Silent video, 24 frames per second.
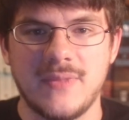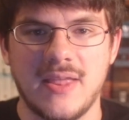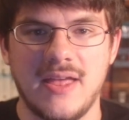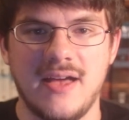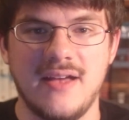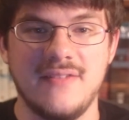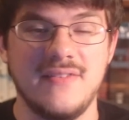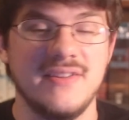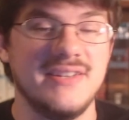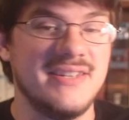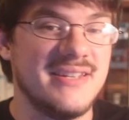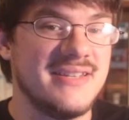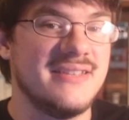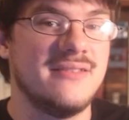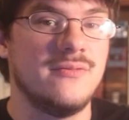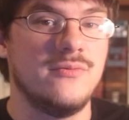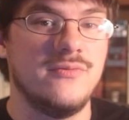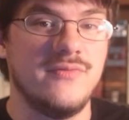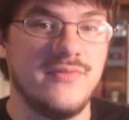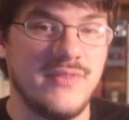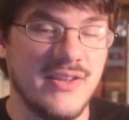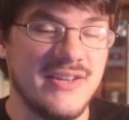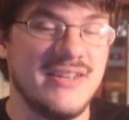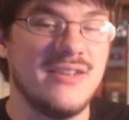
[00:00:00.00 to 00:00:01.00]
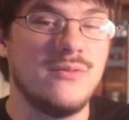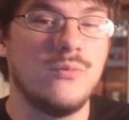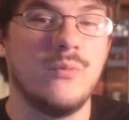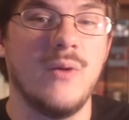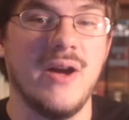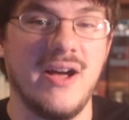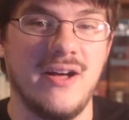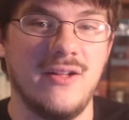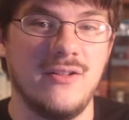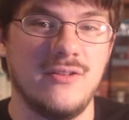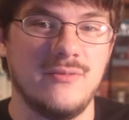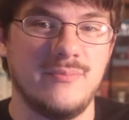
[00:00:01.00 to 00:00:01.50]
They did
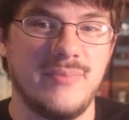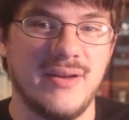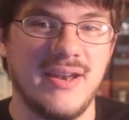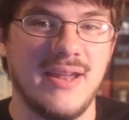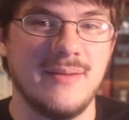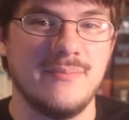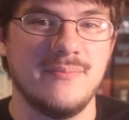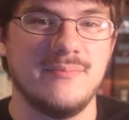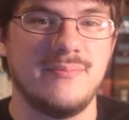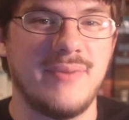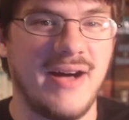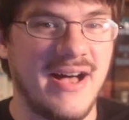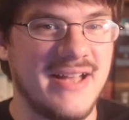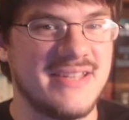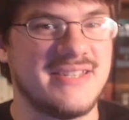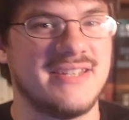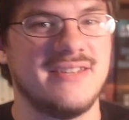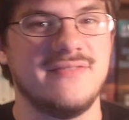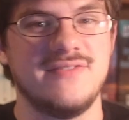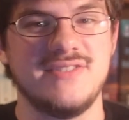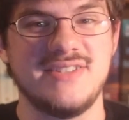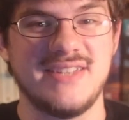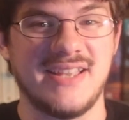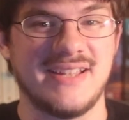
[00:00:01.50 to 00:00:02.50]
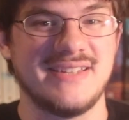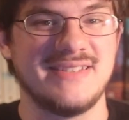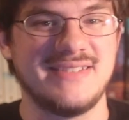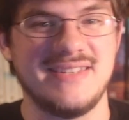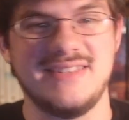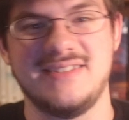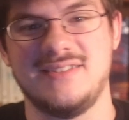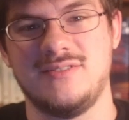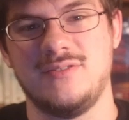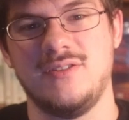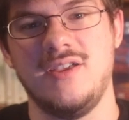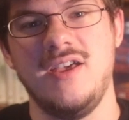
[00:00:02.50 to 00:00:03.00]
well, but I'm positive the second
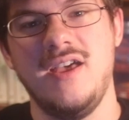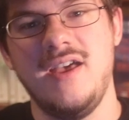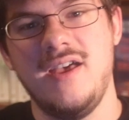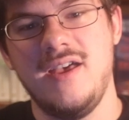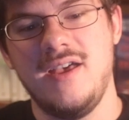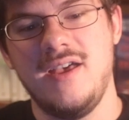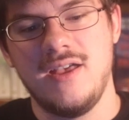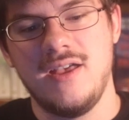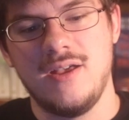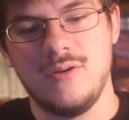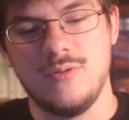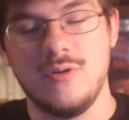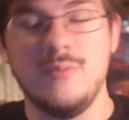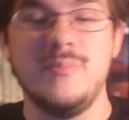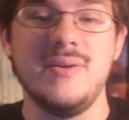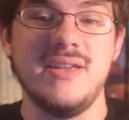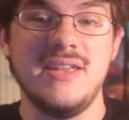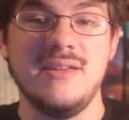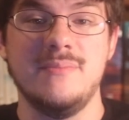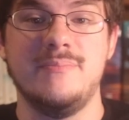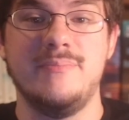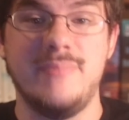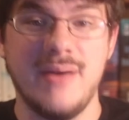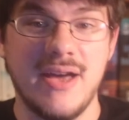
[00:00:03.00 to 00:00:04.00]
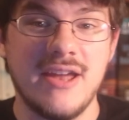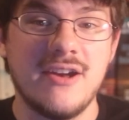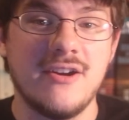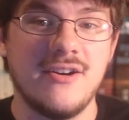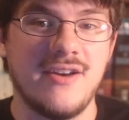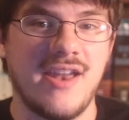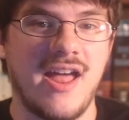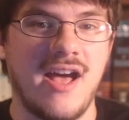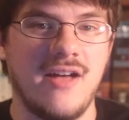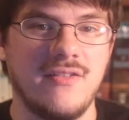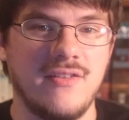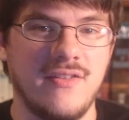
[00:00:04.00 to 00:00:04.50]
season will be better
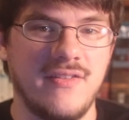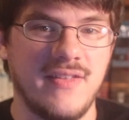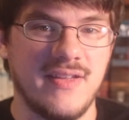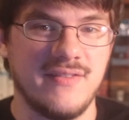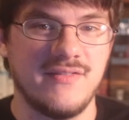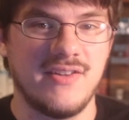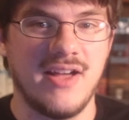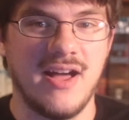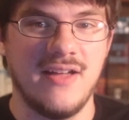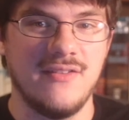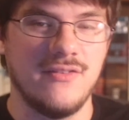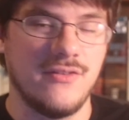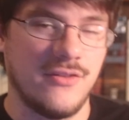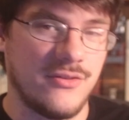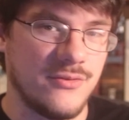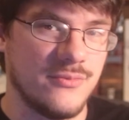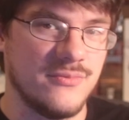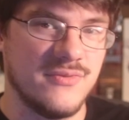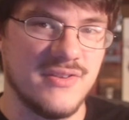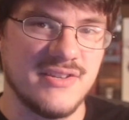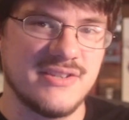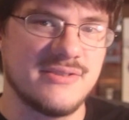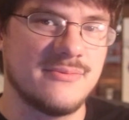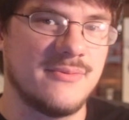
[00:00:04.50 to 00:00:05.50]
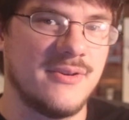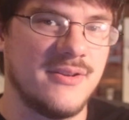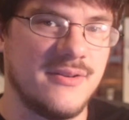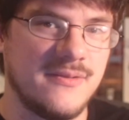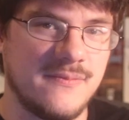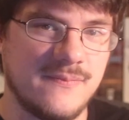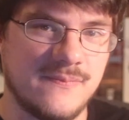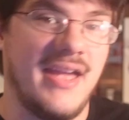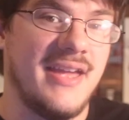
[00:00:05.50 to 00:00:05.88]
now that they've gotten through this one.